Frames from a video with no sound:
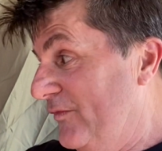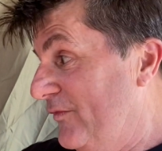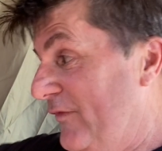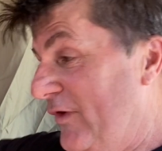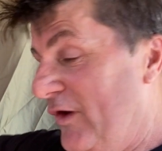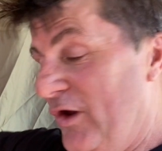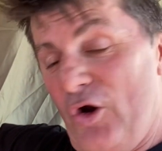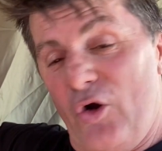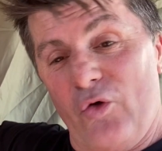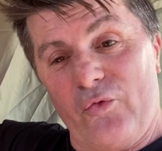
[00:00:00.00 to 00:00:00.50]

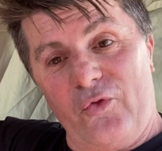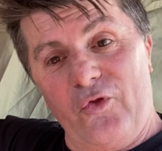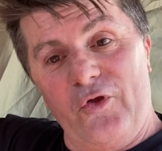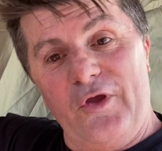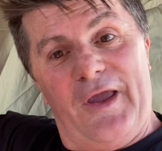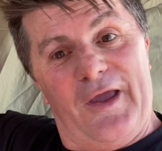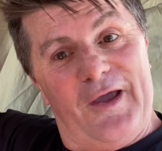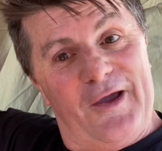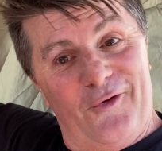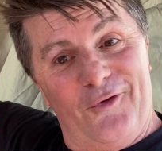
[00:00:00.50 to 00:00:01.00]
And I'll see
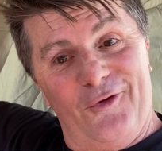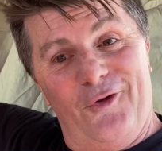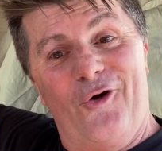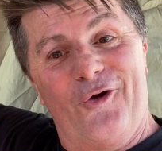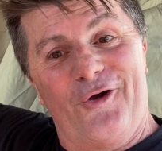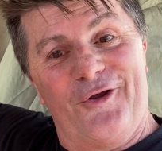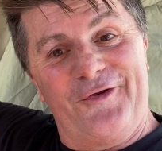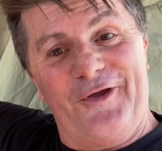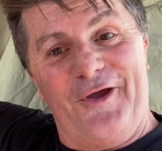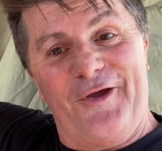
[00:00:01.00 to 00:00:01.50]
how long
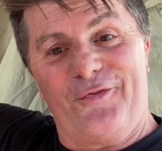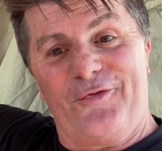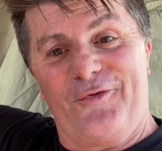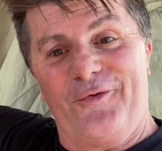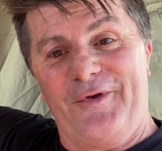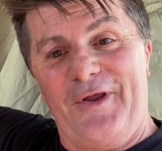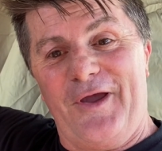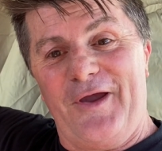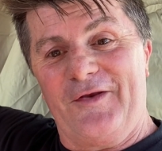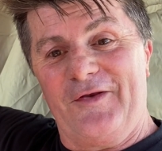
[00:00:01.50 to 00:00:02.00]
it takes to
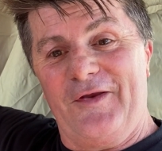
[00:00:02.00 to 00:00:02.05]
take